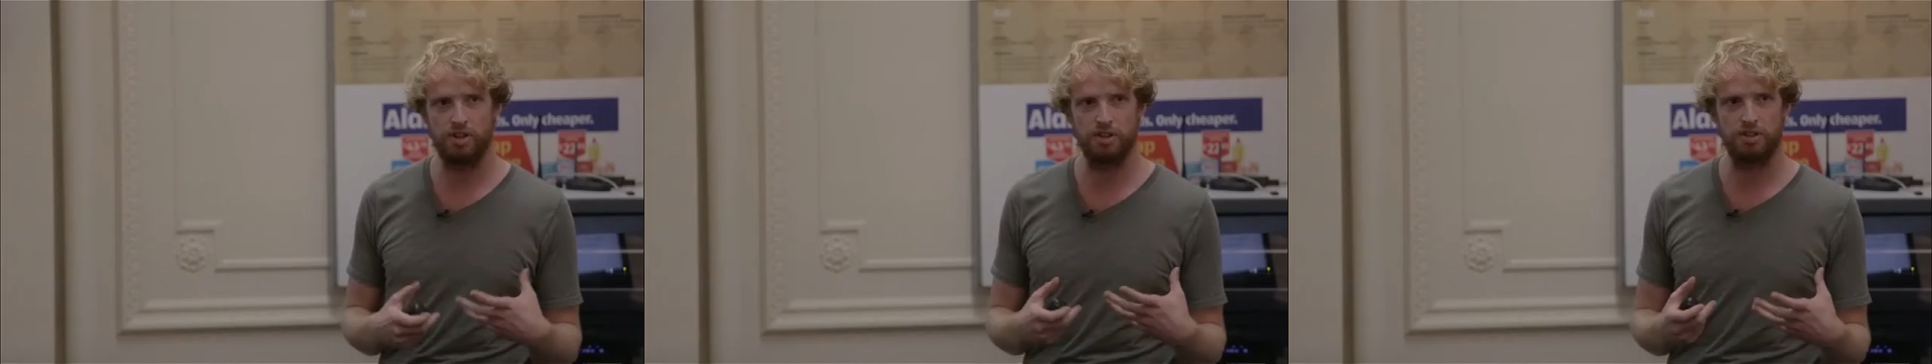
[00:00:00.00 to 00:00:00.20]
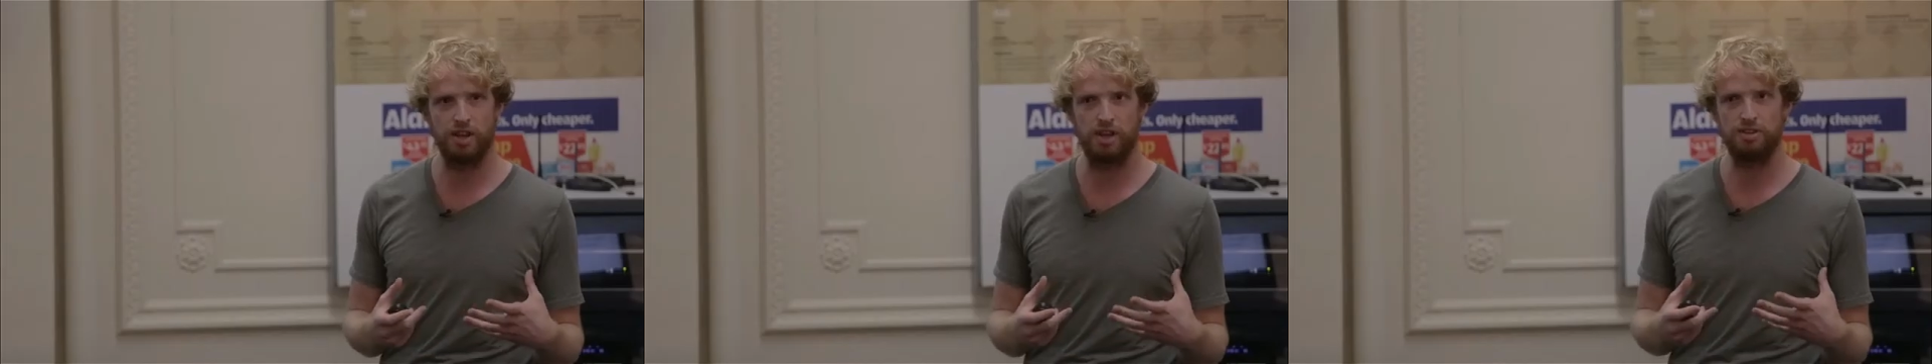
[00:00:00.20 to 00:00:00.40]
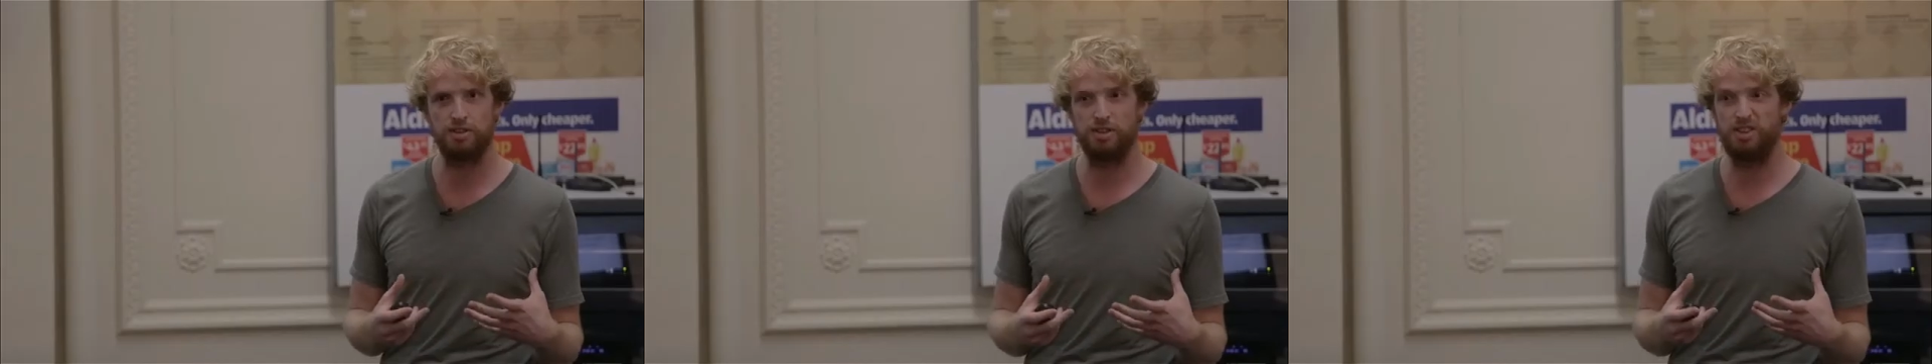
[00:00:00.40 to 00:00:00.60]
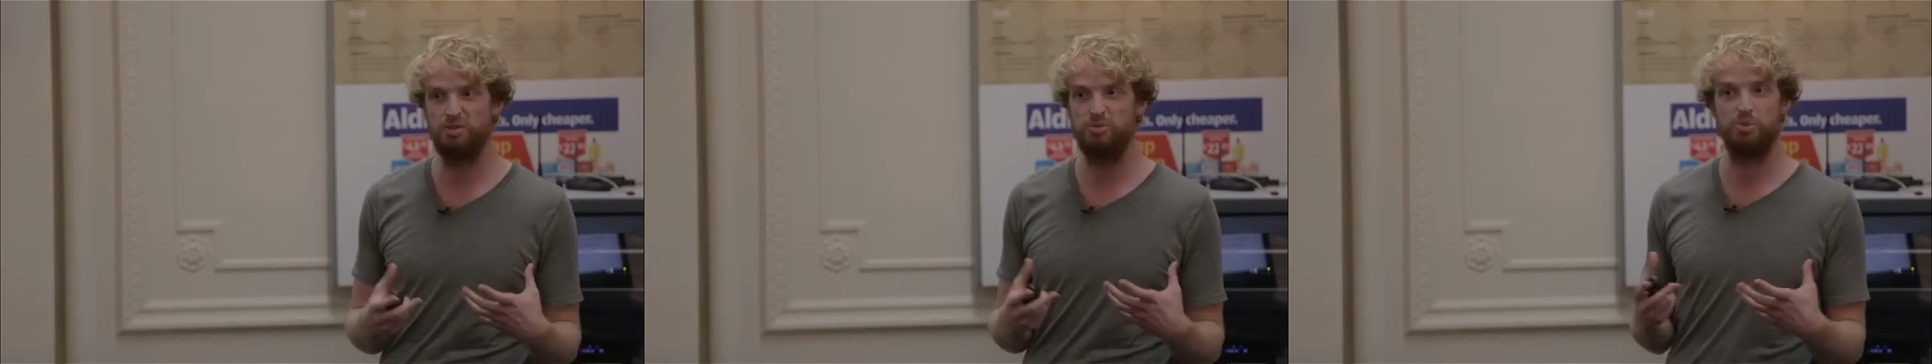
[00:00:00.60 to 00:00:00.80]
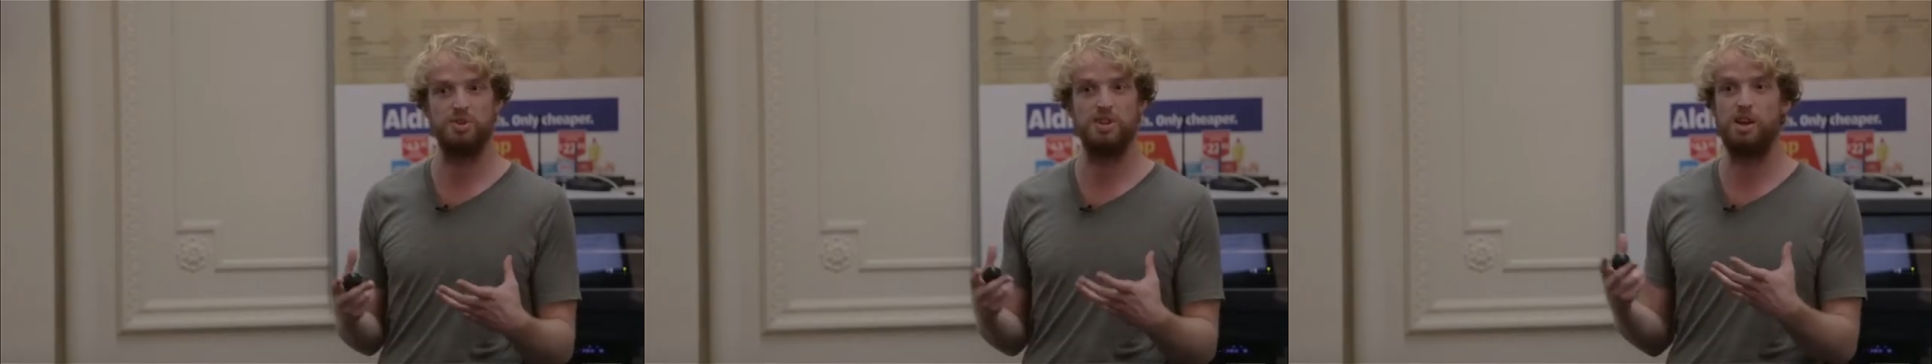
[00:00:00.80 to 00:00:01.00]
this case study,
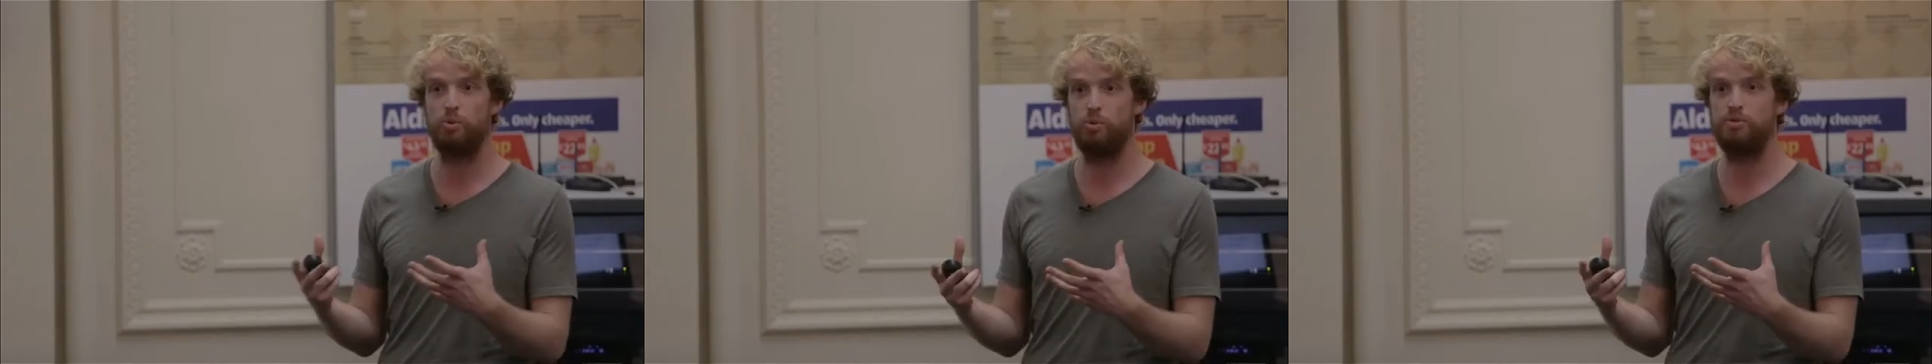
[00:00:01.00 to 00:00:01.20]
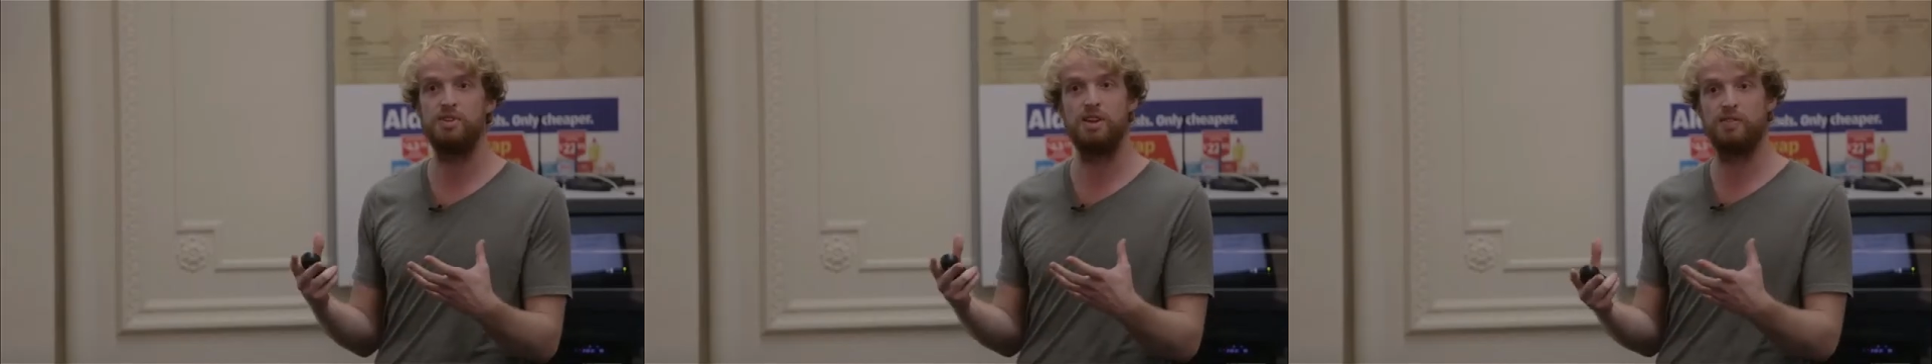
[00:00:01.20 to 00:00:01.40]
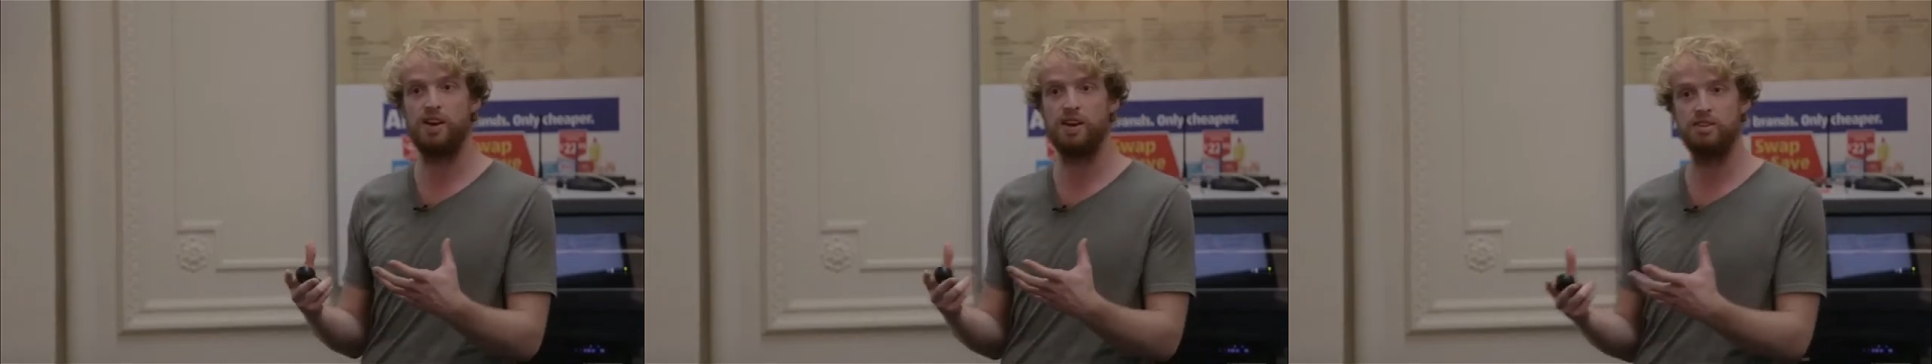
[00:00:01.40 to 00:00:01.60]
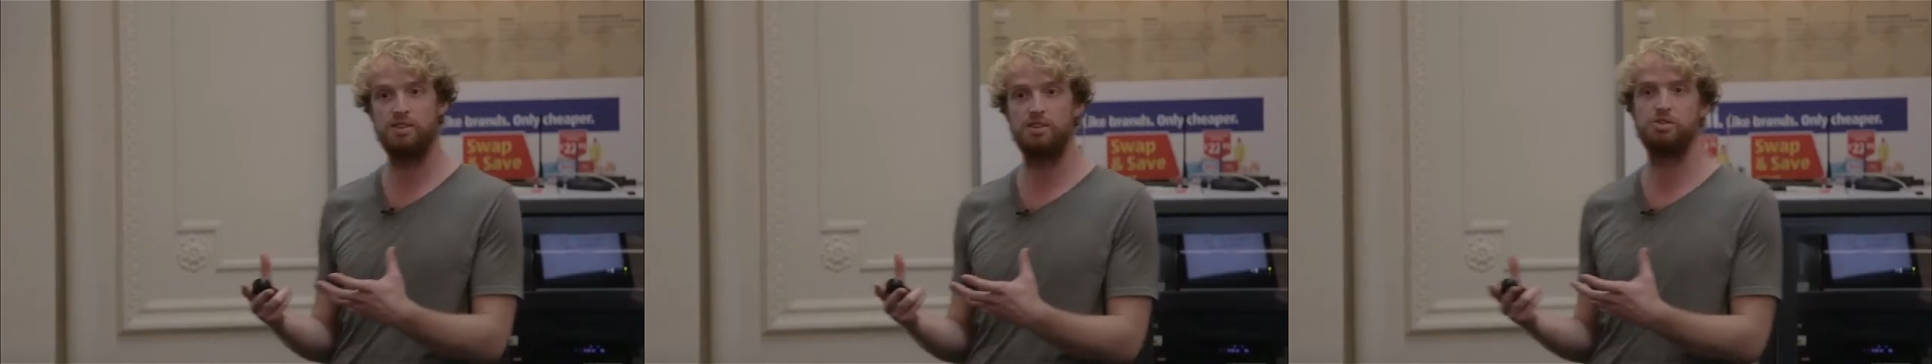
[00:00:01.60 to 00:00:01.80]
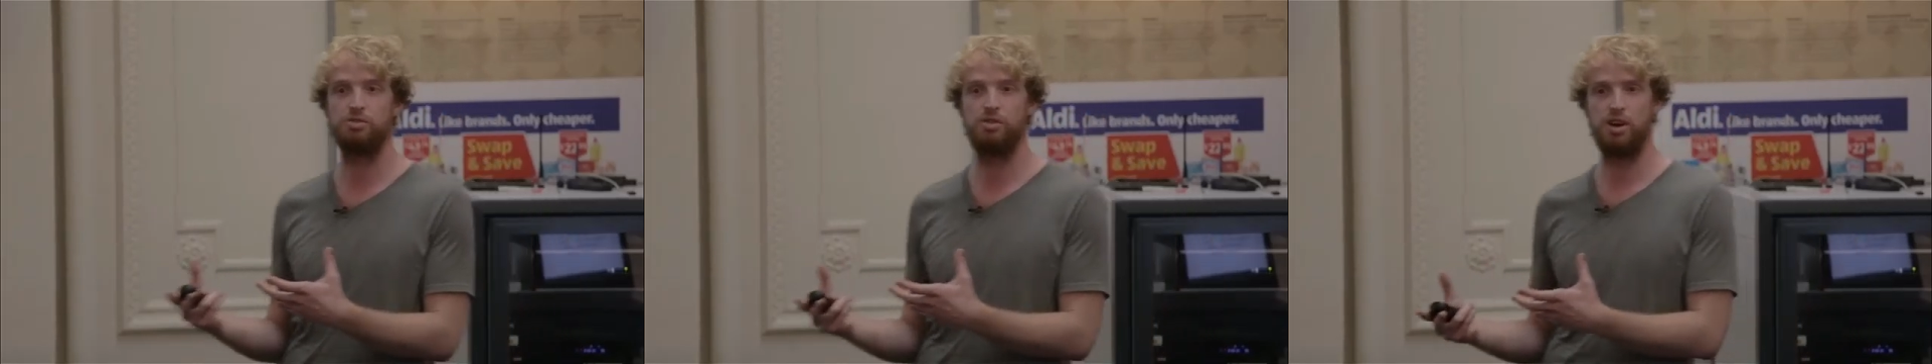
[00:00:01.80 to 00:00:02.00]
we've never had
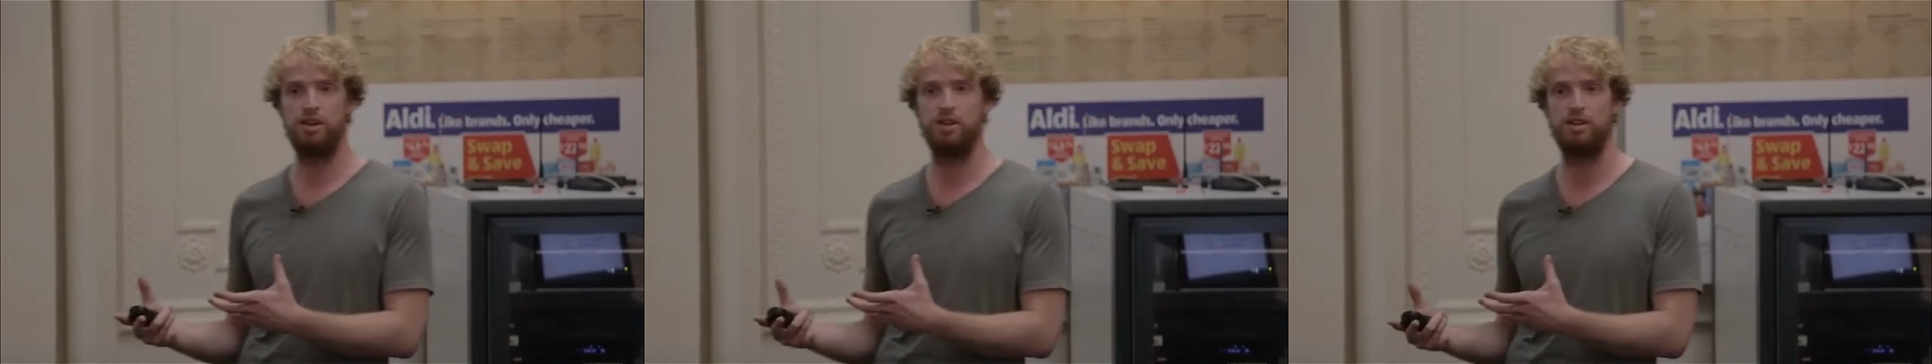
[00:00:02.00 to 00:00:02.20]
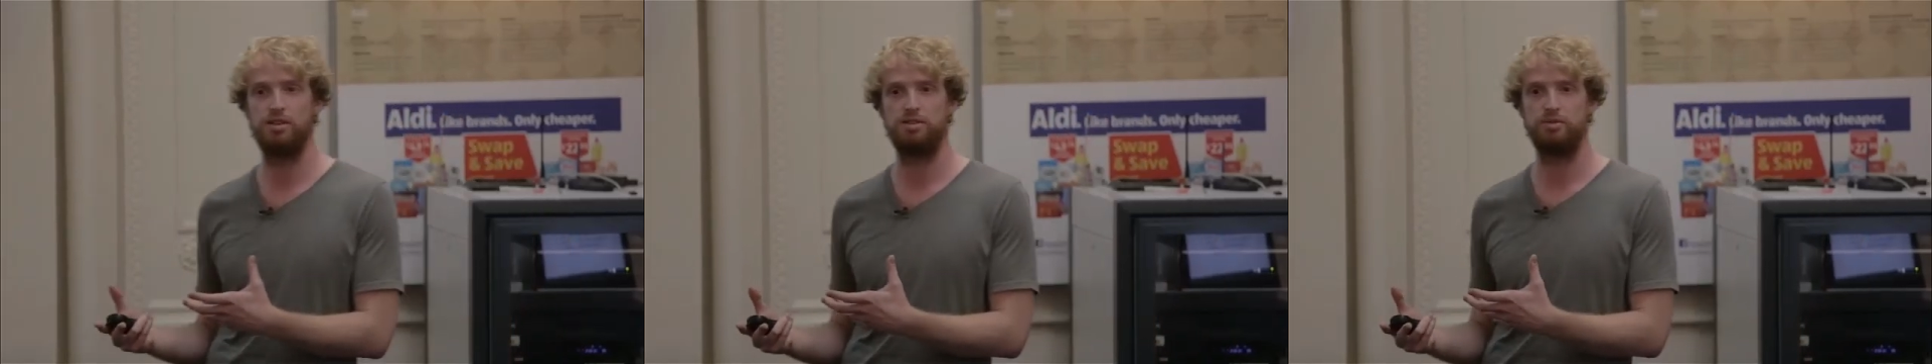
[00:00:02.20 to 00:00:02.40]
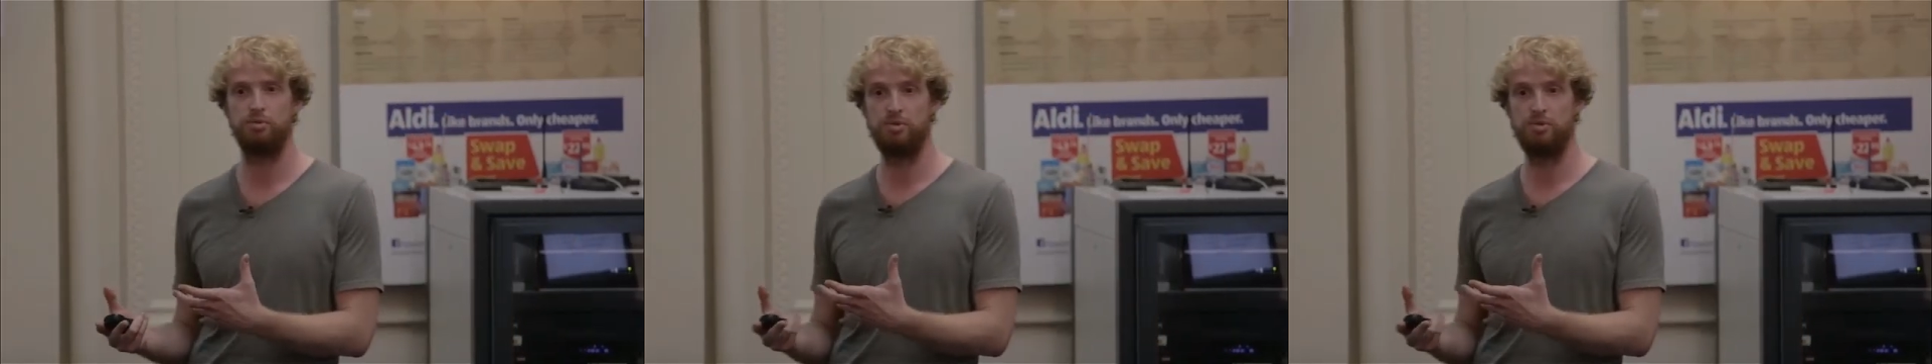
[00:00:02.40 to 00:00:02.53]
to try this.